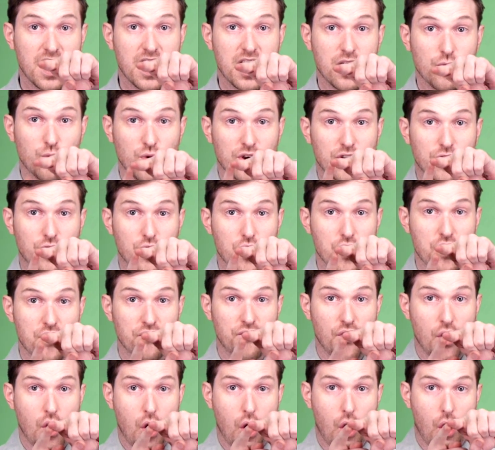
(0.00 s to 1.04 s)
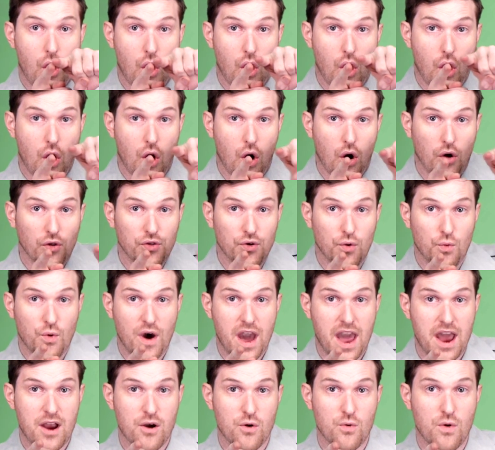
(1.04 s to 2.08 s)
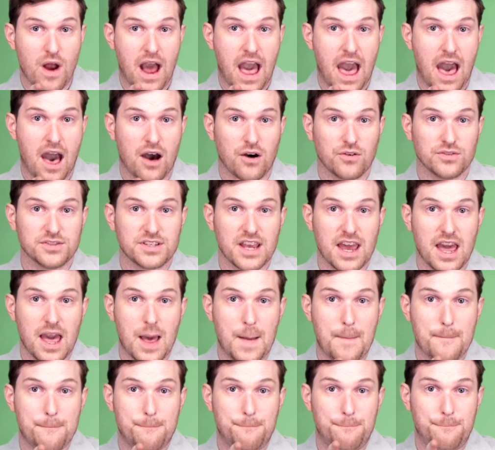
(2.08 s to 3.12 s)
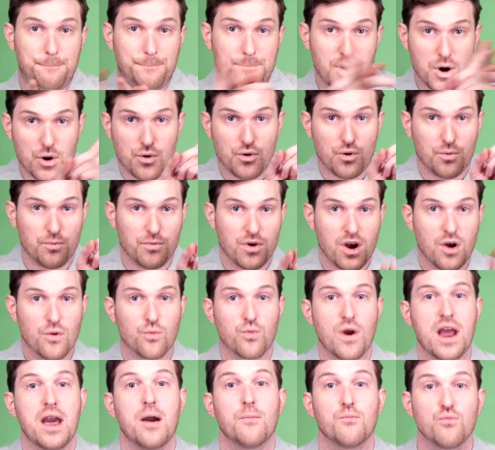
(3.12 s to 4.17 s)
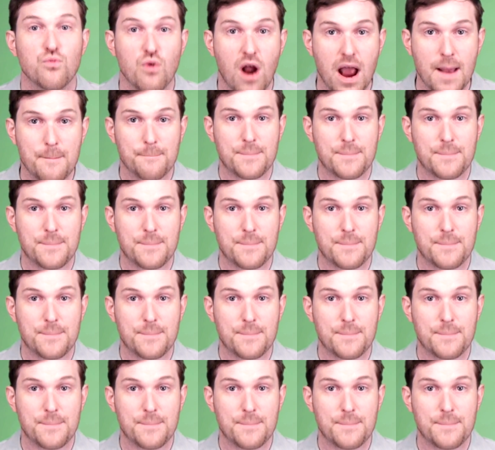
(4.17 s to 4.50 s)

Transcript: it would curve all the way around and boom, bam, right